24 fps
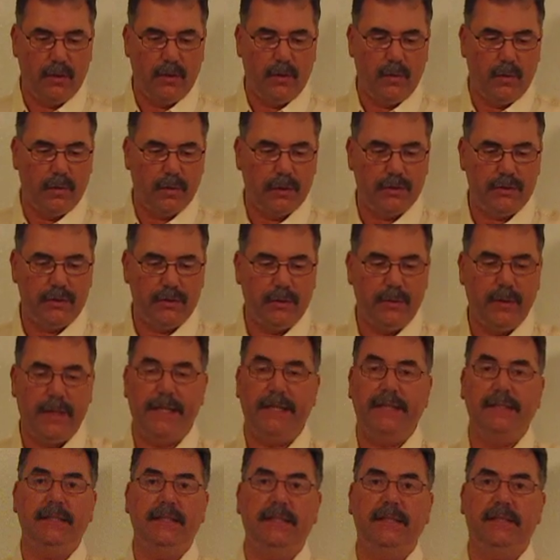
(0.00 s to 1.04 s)
or two
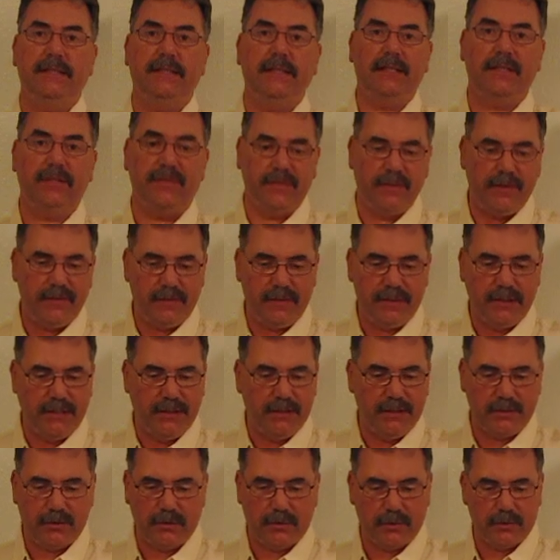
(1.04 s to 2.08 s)
eighteen six
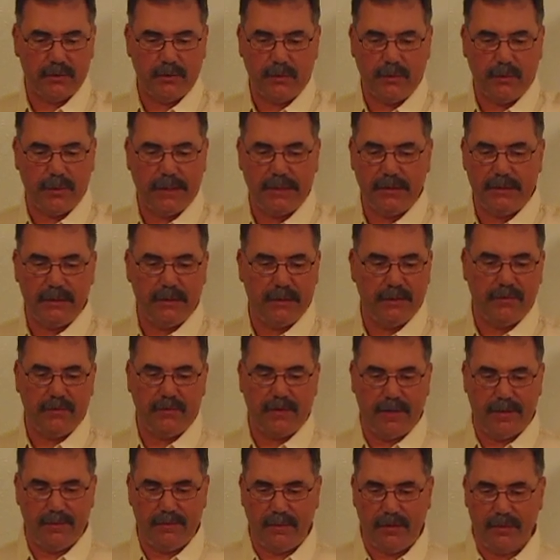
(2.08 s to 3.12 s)
fifties or two eighteen
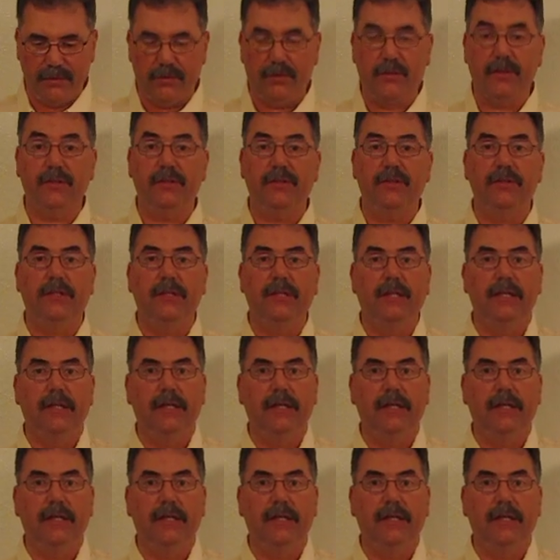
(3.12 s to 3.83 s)
five hundreds.